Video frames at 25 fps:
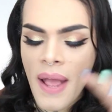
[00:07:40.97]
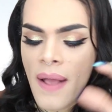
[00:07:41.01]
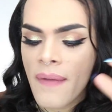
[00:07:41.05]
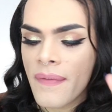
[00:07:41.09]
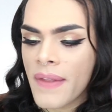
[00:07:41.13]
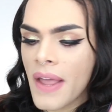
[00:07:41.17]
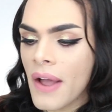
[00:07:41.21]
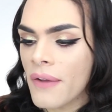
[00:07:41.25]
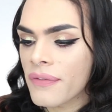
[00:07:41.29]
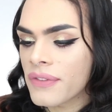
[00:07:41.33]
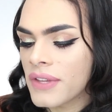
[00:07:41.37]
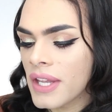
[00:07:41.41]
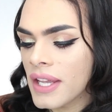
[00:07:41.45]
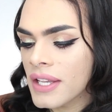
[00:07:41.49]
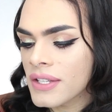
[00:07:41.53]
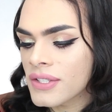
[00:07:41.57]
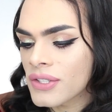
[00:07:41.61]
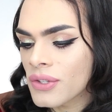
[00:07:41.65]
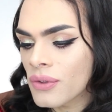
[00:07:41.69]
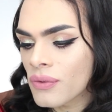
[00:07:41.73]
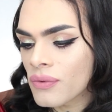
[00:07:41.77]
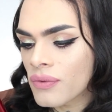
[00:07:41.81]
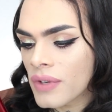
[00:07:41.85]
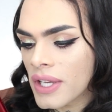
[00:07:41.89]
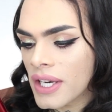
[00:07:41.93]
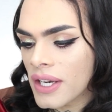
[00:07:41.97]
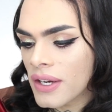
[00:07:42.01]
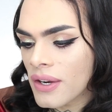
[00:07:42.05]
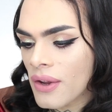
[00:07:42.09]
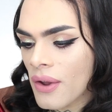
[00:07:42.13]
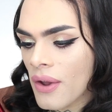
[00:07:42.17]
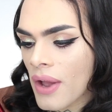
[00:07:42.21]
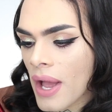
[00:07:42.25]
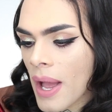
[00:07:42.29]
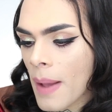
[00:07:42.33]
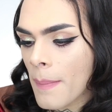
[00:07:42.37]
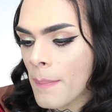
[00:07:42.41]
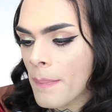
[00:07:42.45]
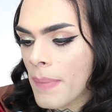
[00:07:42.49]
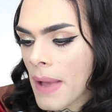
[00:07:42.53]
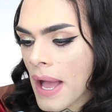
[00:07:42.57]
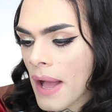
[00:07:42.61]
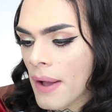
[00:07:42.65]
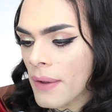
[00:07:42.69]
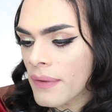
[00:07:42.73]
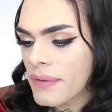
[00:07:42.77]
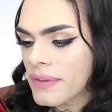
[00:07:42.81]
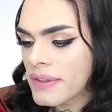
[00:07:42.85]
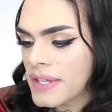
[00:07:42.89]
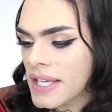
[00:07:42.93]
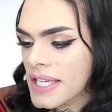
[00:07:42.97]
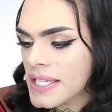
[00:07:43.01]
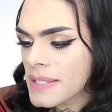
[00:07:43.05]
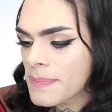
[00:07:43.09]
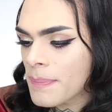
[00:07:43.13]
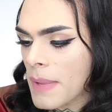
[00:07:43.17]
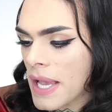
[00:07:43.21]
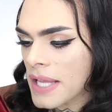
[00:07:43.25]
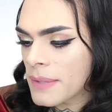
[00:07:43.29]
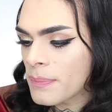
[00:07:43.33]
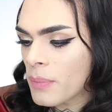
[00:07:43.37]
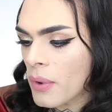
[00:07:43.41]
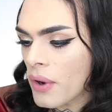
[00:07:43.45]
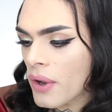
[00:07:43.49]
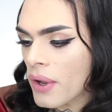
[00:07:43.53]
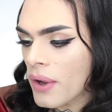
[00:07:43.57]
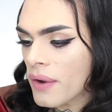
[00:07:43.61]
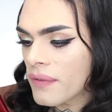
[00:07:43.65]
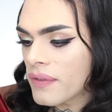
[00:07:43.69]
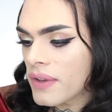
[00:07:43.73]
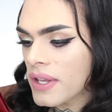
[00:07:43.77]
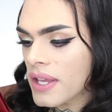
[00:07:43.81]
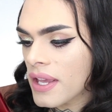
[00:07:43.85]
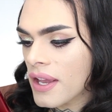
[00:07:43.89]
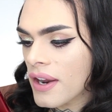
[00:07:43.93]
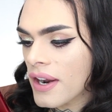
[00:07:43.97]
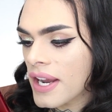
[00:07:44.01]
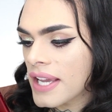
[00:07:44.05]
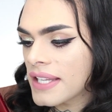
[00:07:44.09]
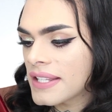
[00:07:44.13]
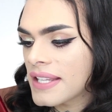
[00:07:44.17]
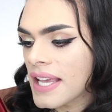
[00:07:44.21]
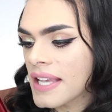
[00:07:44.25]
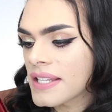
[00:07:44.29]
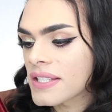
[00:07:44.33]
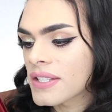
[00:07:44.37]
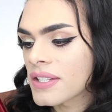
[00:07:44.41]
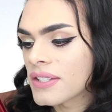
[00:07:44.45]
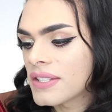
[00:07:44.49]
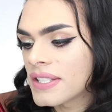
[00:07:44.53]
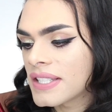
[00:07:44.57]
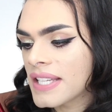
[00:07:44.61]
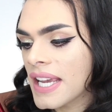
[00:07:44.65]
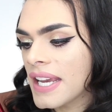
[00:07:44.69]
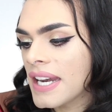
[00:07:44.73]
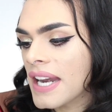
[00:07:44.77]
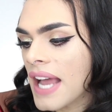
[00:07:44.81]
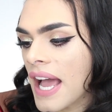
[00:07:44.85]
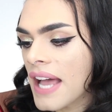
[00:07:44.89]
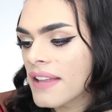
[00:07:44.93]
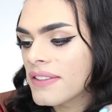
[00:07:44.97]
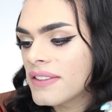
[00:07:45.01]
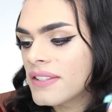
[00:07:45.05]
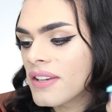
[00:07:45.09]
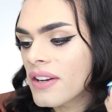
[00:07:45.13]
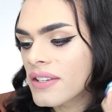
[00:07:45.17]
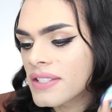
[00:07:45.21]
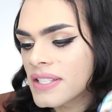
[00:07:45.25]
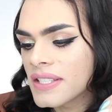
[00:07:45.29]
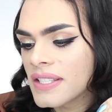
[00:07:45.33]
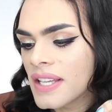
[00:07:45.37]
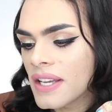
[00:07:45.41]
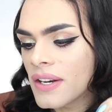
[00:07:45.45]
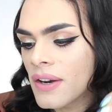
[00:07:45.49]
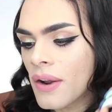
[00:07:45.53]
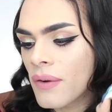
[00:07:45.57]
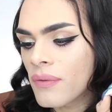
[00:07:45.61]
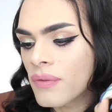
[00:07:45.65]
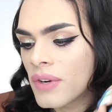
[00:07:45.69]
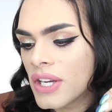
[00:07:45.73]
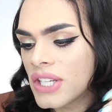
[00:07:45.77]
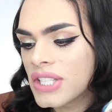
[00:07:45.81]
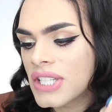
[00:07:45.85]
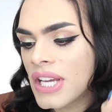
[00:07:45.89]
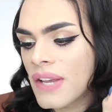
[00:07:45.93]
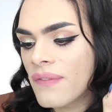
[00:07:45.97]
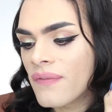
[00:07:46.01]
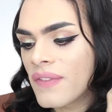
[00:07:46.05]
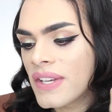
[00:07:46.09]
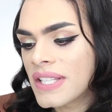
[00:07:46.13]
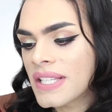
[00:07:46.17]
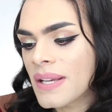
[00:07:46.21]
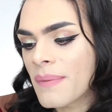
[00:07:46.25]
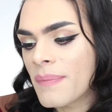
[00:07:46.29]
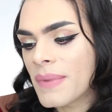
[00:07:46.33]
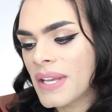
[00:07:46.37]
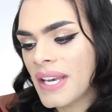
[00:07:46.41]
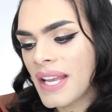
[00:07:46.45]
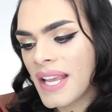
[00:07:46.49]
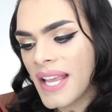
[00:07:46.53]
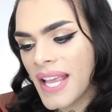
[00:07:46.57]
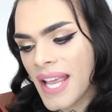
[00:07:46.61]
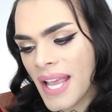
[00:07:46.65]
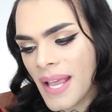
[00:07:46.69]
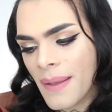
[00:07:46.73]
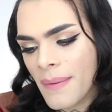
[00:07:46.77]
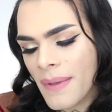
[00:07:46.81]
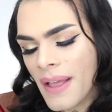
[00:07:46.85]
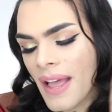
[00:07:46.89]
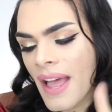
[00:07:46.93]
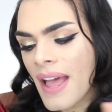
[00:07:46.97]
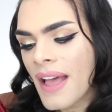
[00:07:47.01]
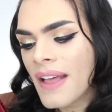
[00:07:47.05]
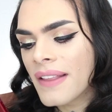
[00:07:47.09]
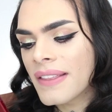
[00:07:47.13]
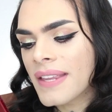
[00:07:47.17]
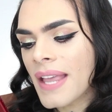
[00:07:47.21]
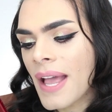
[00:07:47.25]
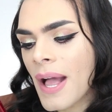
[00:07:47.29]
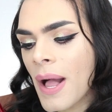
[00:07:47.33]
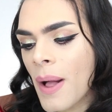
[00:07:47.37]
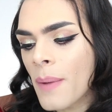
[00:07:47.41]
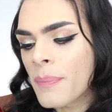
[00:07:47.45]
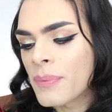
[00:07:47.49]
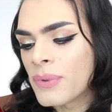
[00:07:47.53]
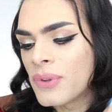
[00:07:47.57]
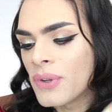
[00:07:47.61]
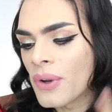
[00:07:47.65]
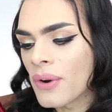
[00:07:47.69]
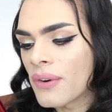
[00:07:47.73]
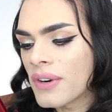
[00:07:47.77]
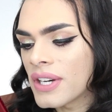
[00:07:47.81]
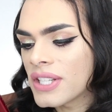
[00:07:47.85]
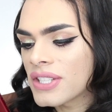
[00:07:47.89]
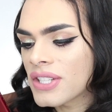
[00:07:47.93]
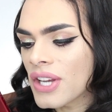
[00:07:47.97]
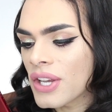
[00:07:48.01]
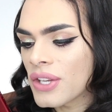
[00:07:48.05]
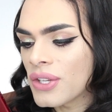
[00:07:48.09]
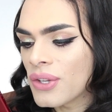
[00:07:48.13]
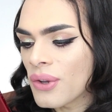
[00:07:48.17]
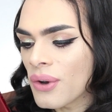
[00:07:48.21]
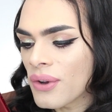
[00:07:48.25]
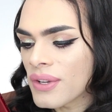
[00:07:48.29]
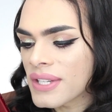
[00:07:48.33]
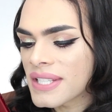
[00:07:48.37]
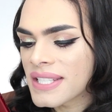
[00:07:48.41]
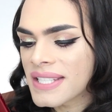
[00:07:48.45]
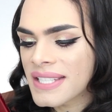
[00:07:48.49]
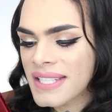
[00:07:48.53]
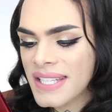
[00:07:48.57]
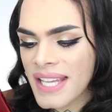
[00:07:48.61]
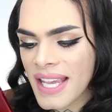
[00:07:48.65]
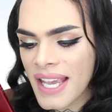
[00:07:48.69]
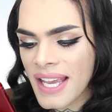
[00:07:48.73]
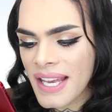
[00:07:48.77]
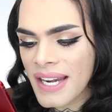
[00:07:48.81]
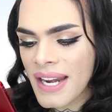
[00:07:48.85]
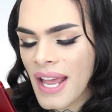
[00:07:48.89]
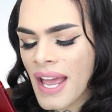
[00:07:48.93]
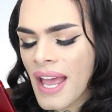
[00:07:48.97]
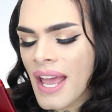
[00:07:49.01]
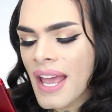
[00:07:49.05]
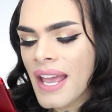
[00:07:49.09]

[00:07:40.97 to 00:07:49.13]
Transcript: Now things to really know about this bad boy over here, it does contain antioxidant rich in vitamin E to help nourish your skin.